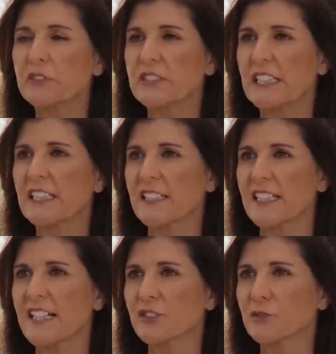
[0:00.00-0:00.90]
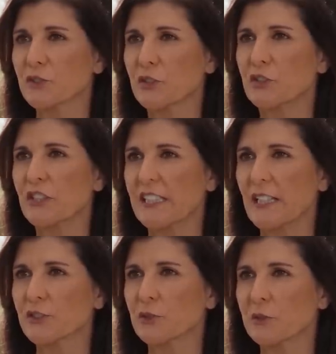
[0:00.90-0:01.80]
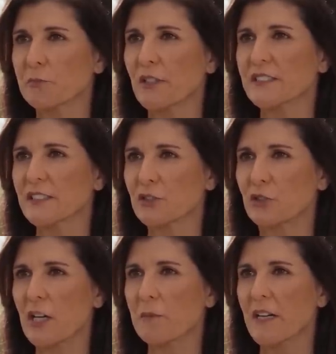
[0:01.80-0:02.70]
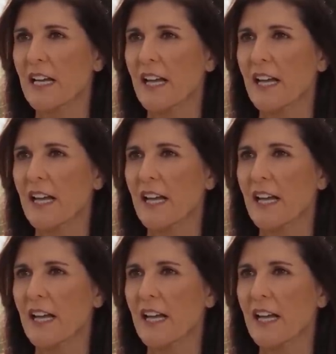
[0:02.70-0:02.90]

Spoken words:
we were sitting in the National Security Council with President Trump,